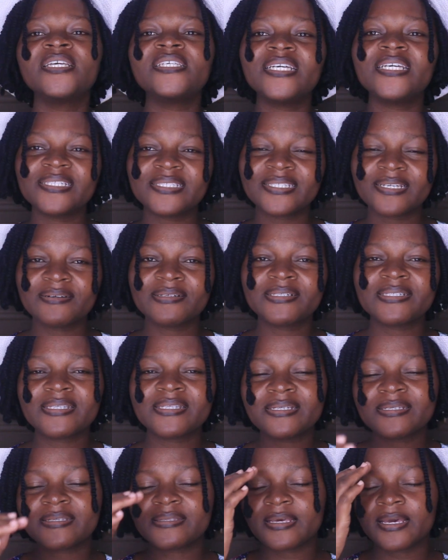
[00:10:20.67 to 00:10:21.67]
Yes, there is
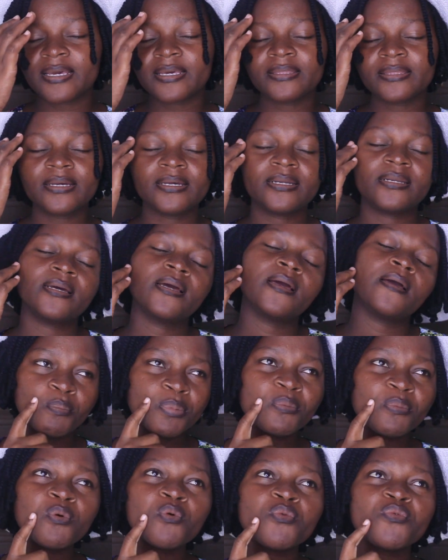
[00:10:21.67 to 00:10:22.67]
this thing that
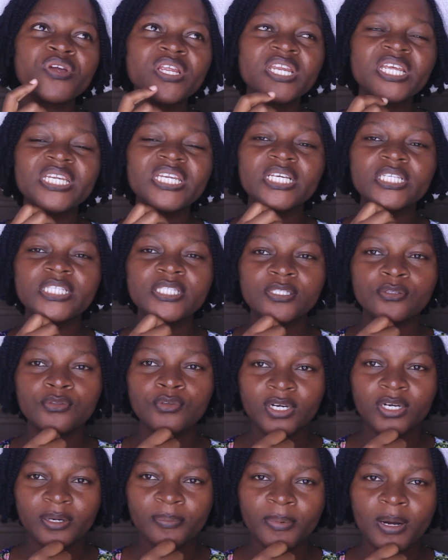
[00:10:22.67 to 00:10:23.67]
people really need to
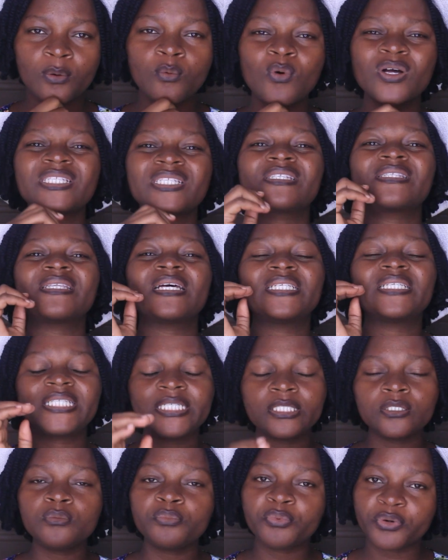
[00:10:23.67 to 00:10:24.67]
talk about. What is the
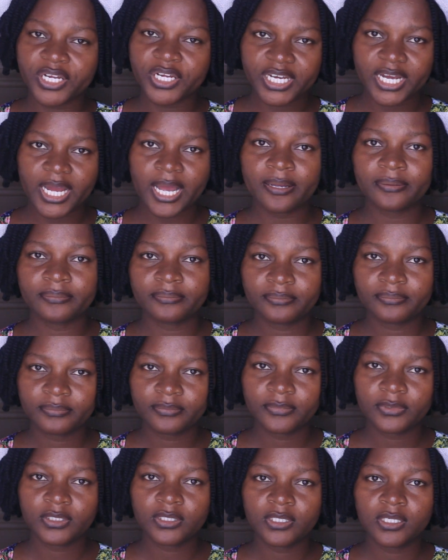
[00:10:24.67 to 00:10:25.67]
deal breaker?
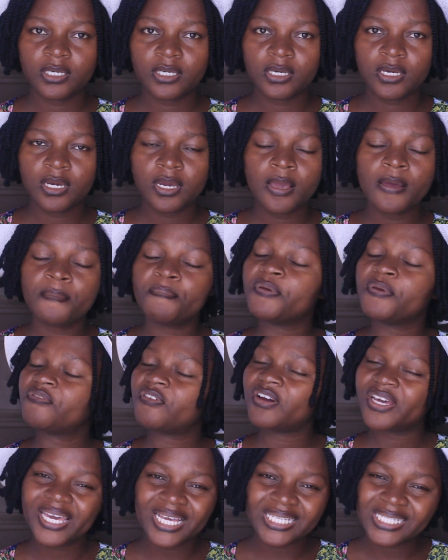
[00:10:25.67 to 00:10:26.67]

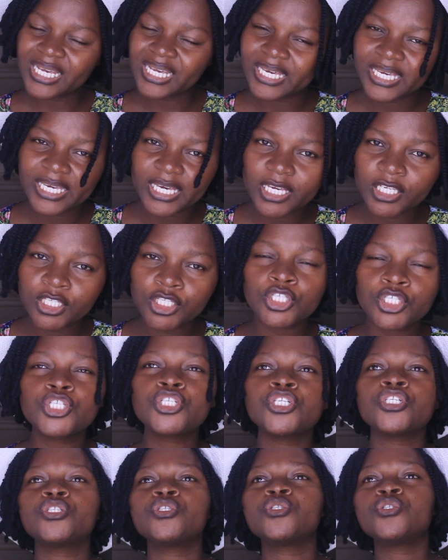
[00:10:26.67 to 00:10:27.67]
Before you get engaged, you
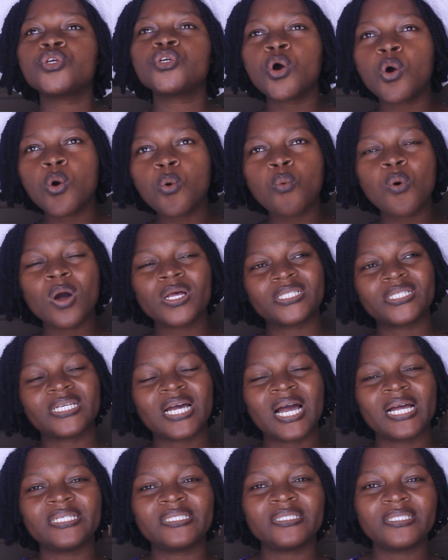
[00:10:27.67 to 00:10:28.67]
should know what
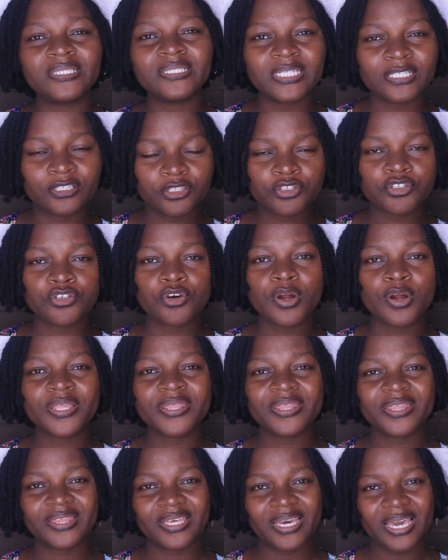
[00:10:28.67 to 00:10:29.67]
can destroy
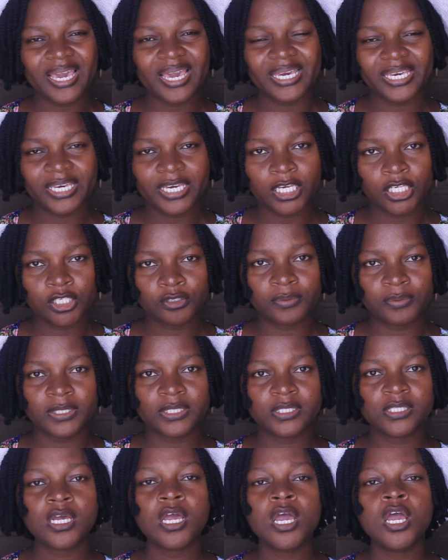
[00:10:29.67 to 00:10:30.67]
the
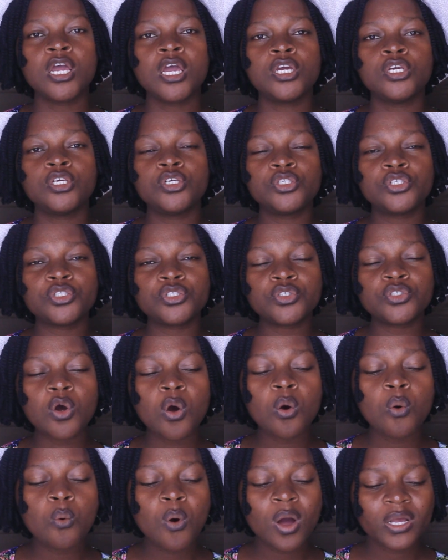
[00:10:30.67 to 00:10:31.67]
engagement. You should
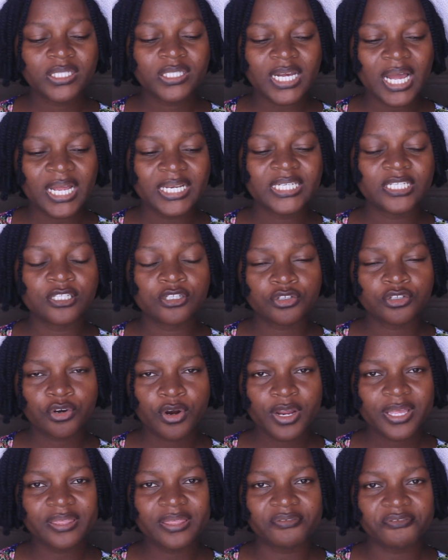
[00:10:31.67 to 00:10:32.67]
know what can
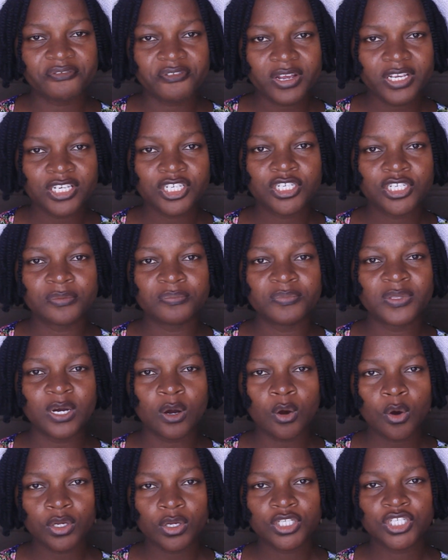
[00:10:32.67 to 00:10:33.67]
destroy the friendship, the
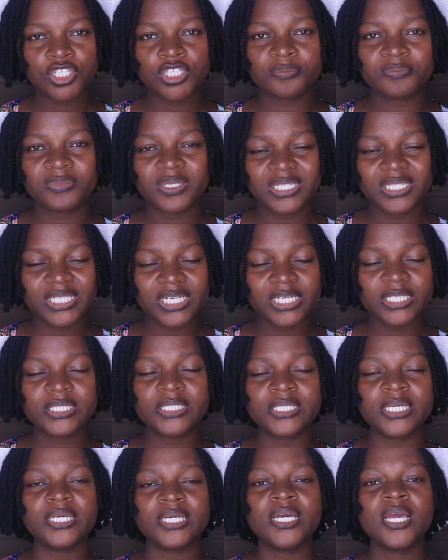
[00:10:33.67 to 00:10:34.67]
courtship, the
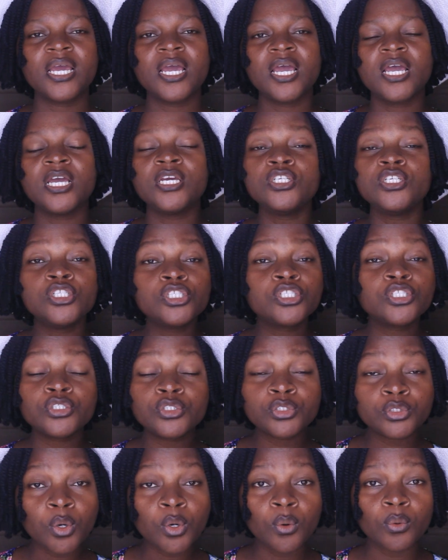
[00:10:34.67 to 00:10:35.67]
dating. You
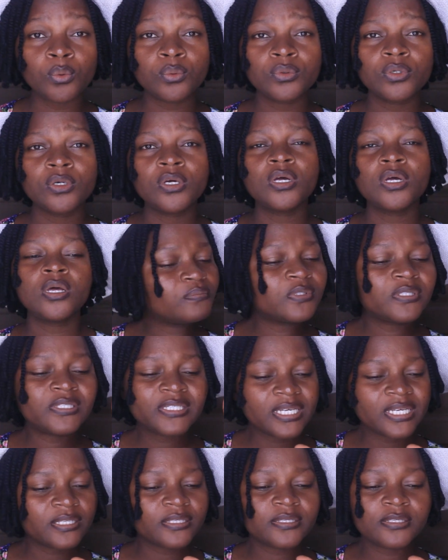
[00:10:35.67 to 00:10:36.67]
should know.
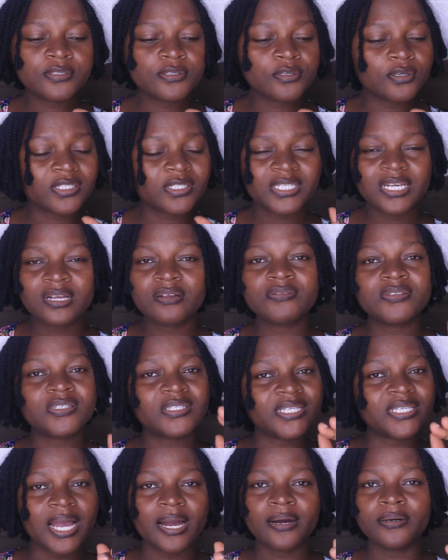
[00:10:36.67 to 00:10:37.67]
Sit yourselves
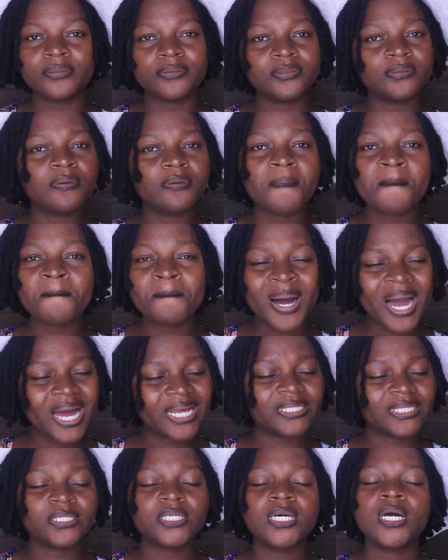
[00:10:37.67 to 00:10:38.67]
down.
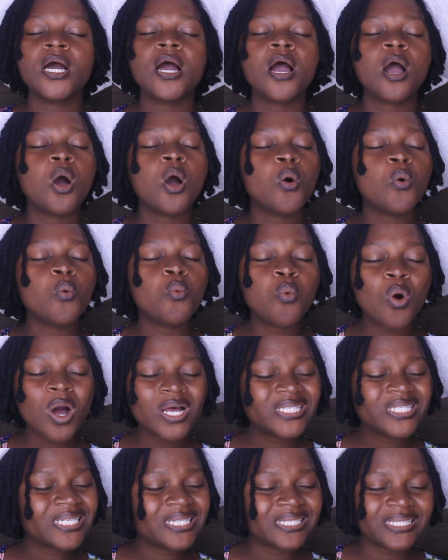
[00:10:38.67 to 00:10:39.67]
Man,
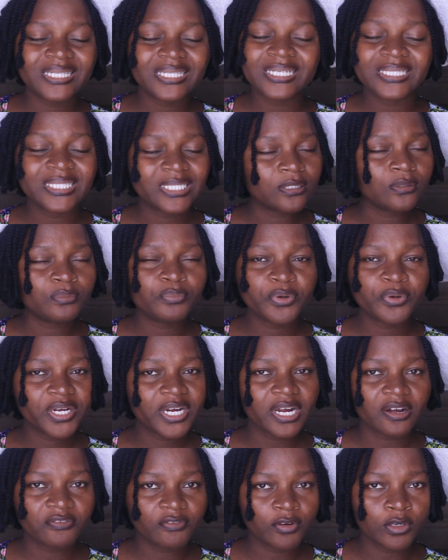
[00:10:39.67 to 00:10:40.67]
what is the deal
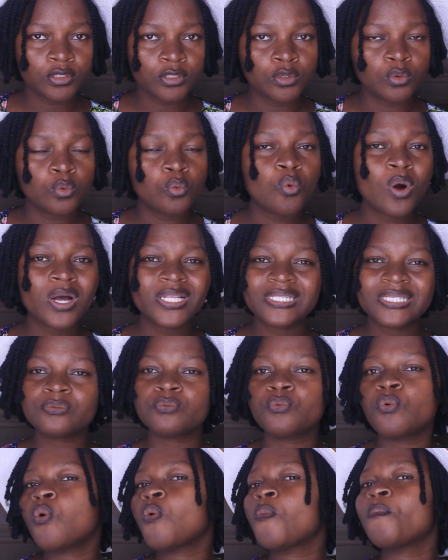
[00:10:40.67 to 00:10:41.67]
breaker for you? What
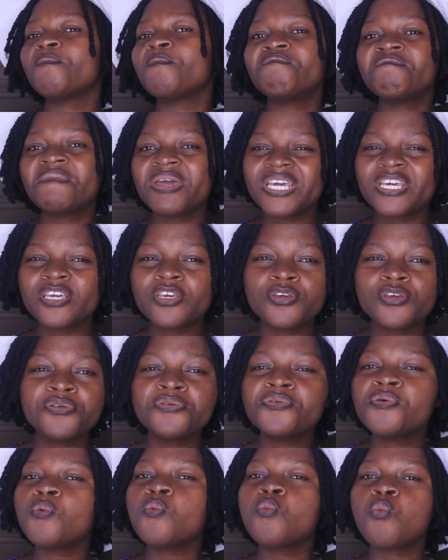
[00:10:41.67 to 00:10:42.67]
will make
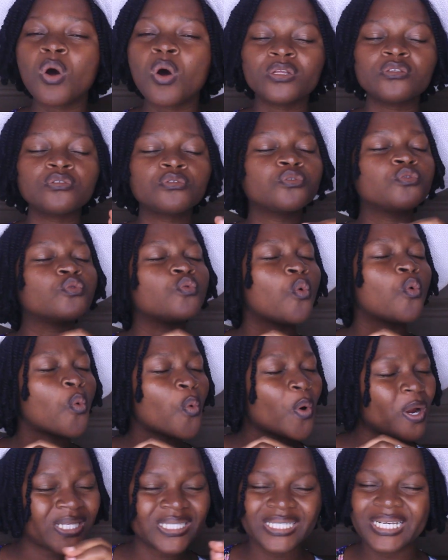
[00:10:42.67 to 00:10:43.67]
you want to
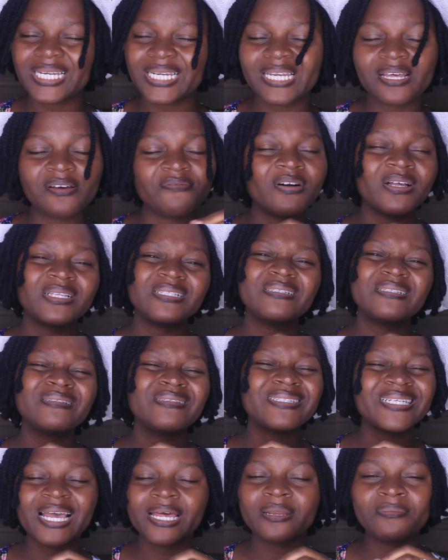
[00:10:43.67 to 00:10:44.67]
quit and never
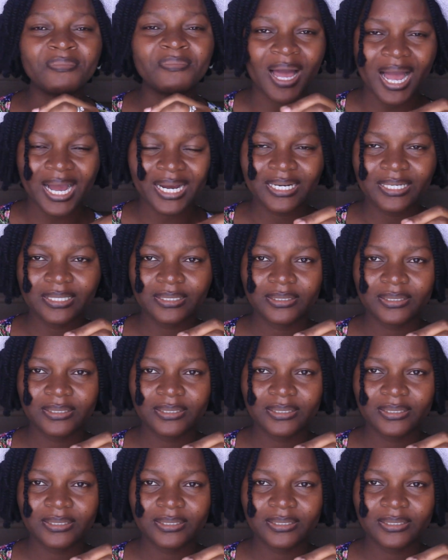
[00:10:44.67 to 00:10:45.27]
turn back?